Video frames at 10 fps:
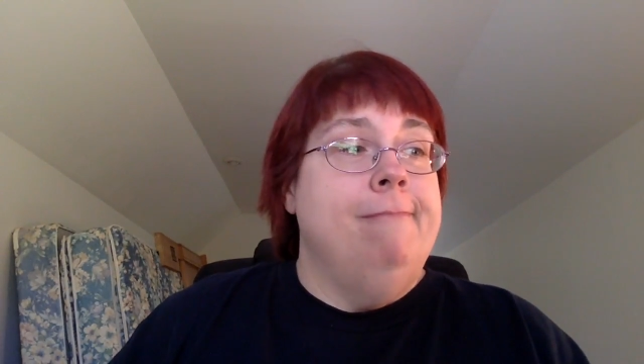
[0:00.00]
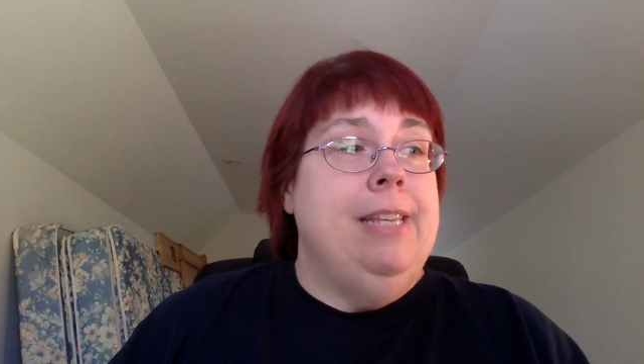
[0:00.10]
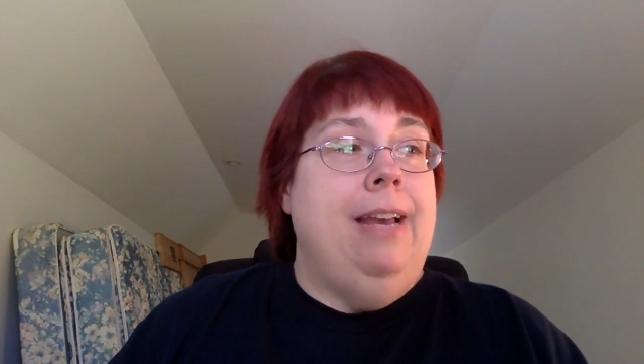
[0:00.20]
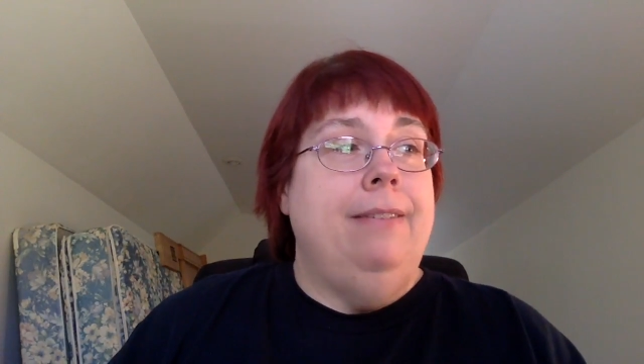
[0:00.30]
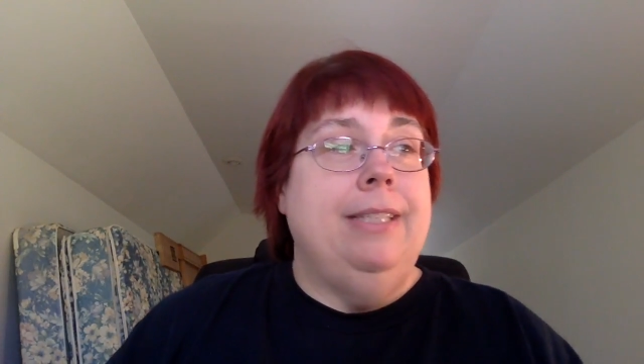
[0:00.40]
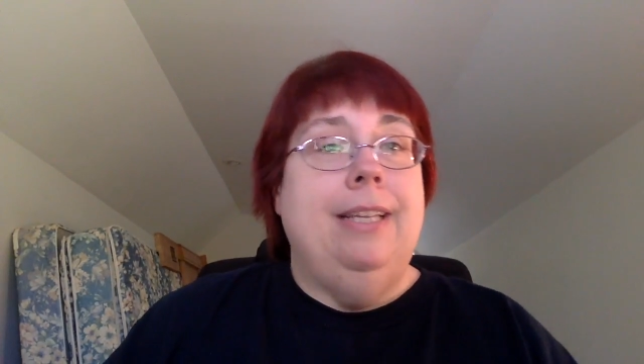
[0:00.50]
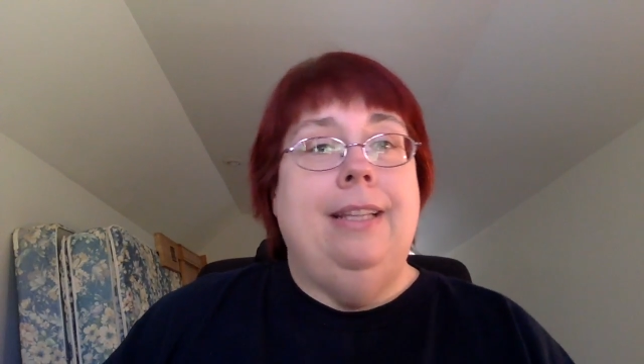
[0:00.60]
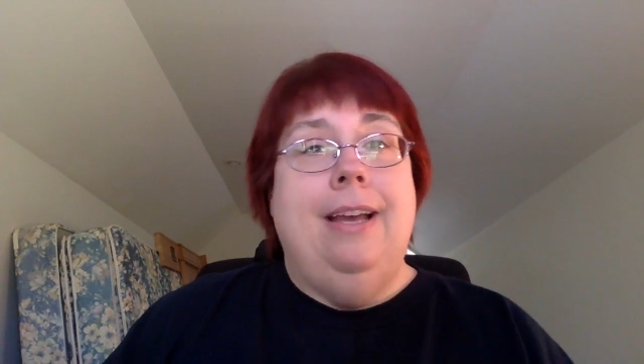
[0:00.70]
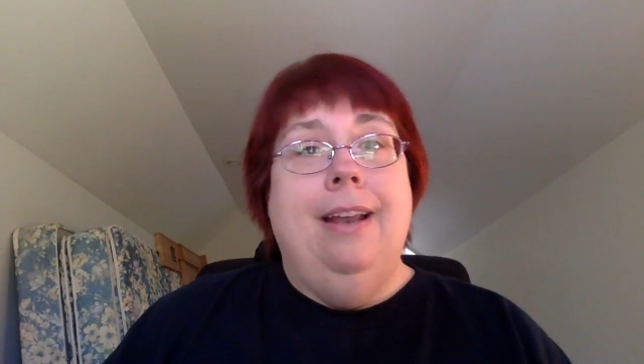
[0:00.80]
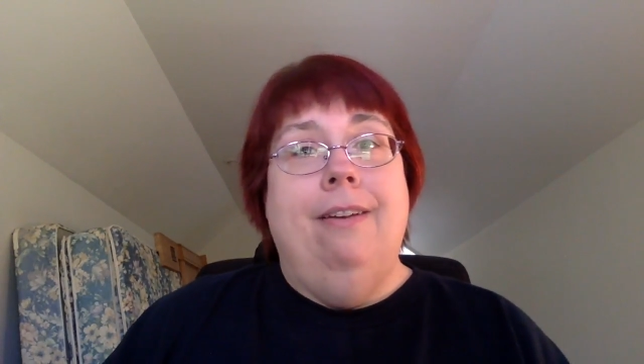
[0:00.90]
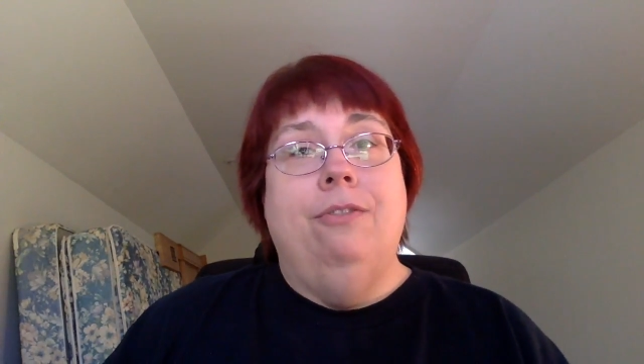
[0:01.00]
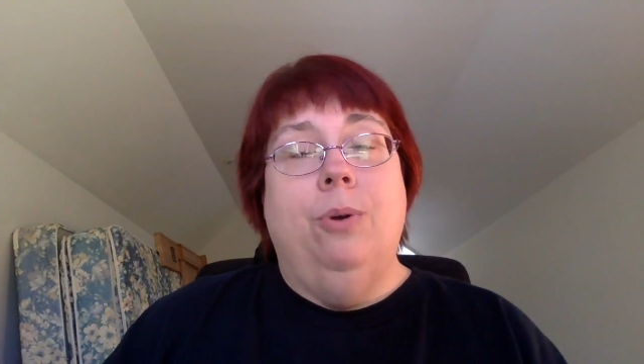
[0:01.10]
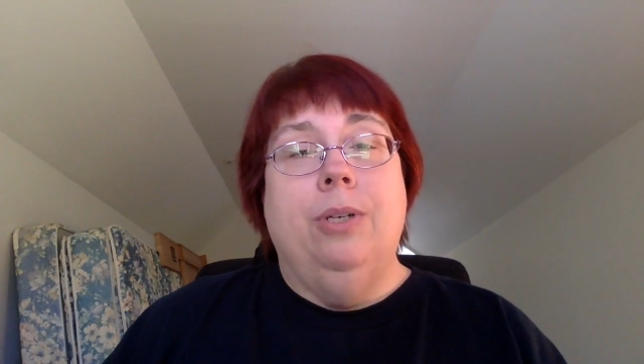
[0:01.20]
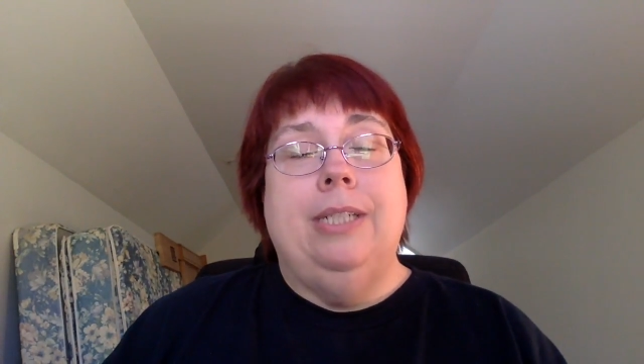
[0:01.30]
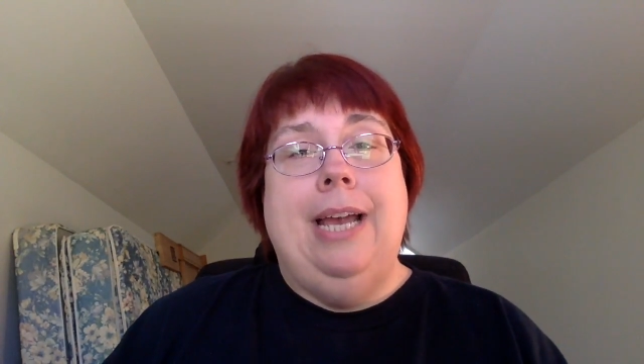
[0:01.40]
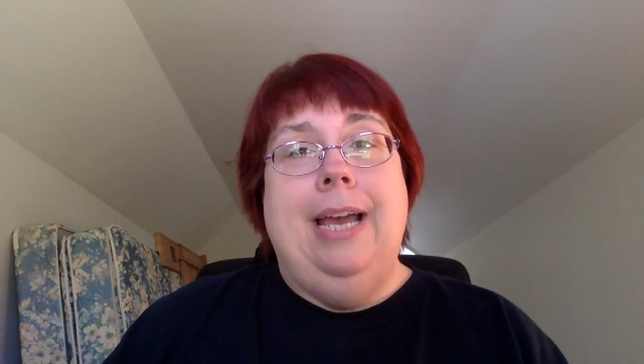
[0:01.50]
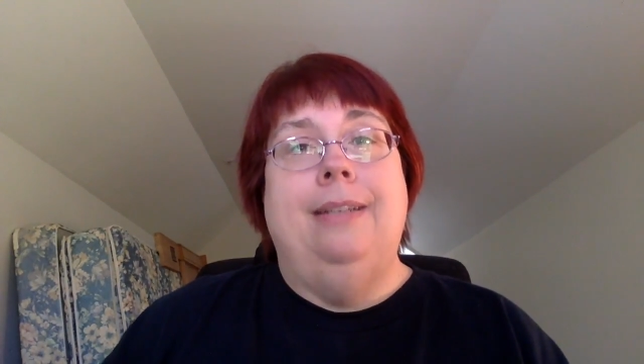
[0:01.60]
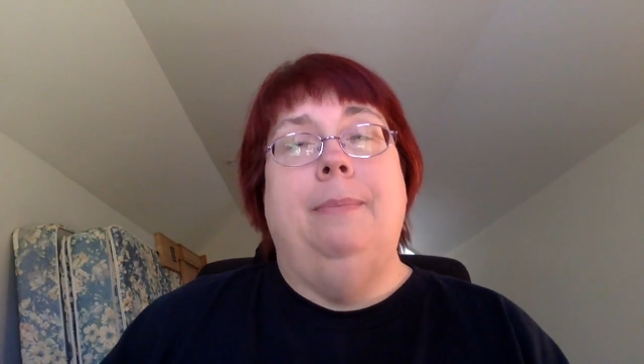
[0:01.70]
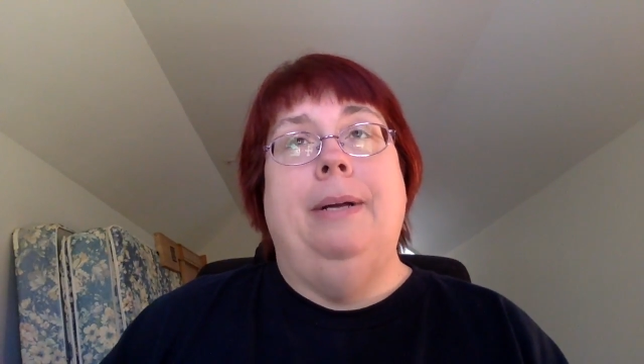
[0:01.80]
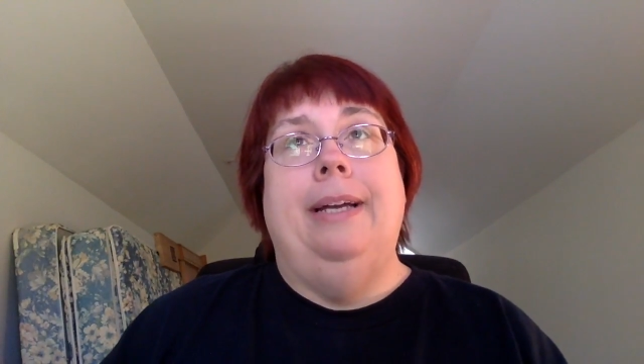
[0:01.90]
having said that, of course, I
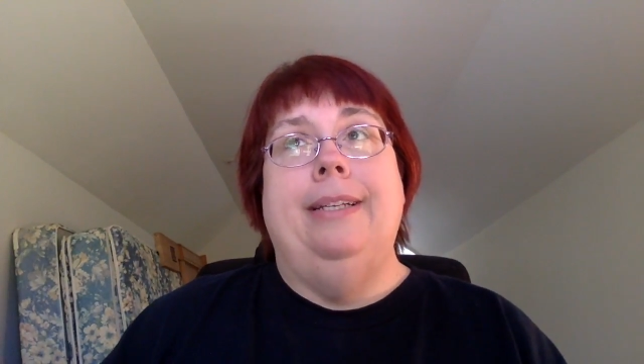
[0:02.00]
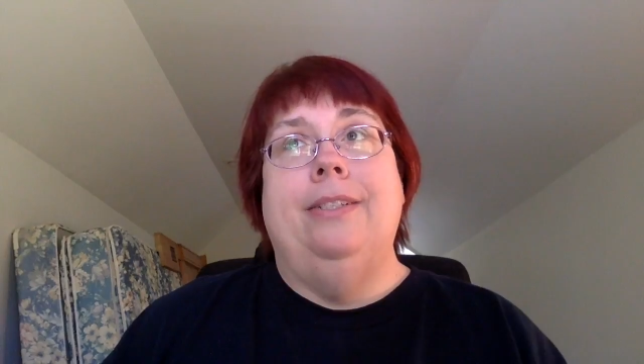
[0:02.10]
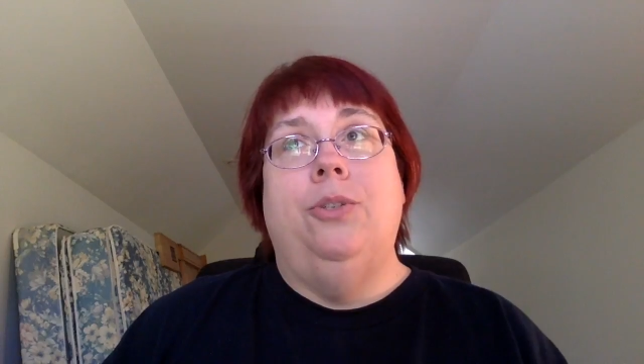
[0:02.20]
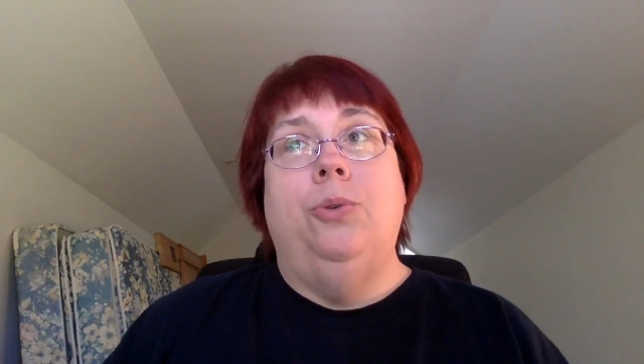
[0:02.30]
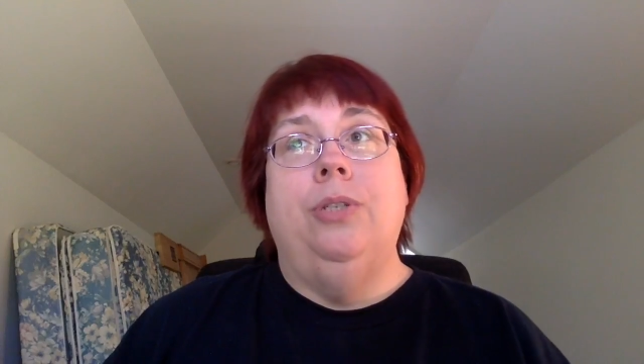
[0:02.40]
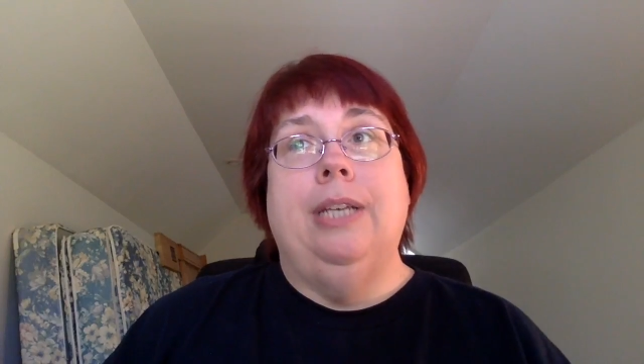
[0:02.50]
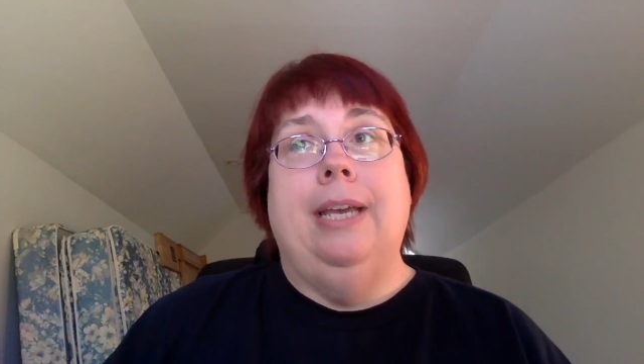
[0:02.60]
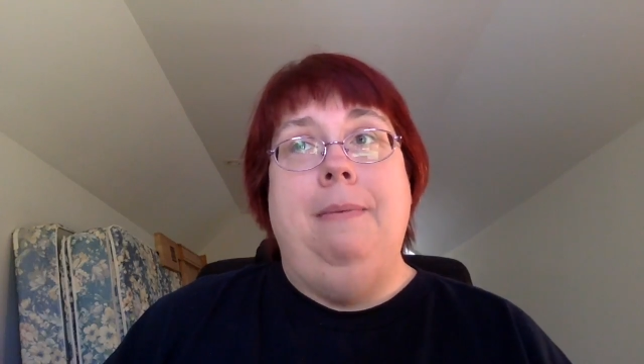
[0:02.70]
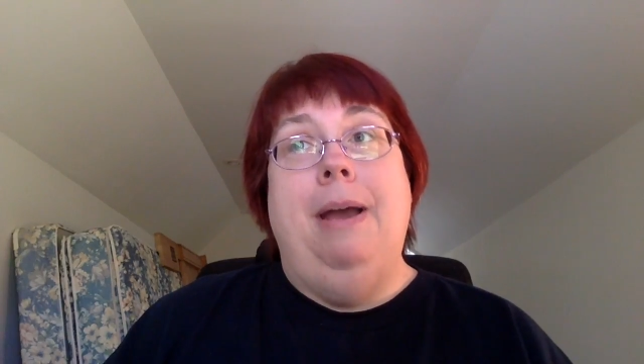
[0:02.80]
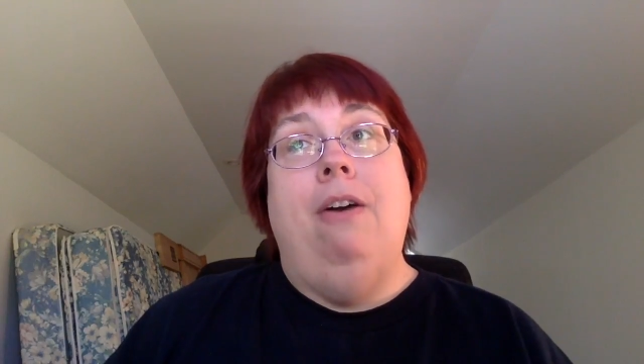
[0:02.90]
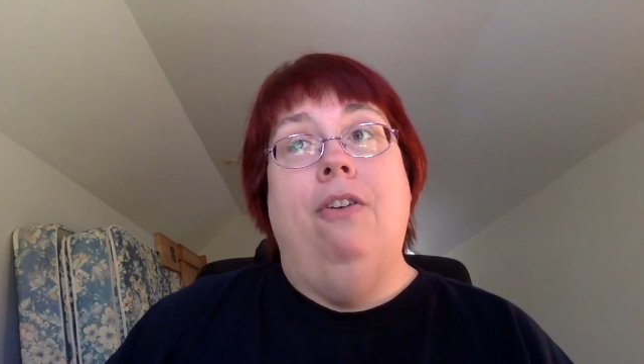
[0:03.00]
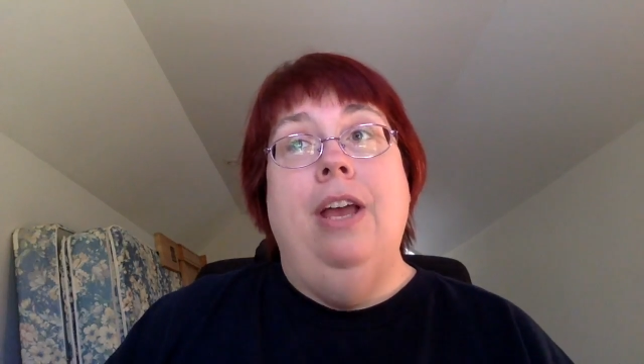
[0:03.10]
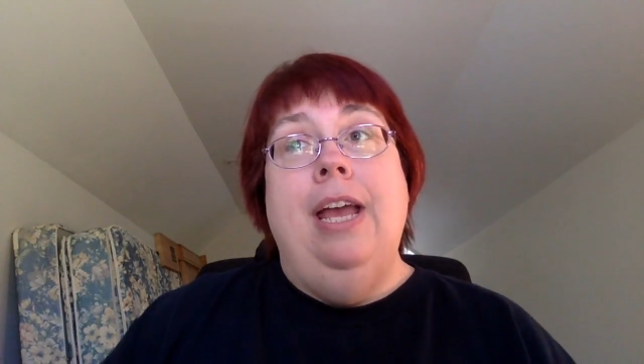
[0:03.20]
had to buy it as soon as it came out.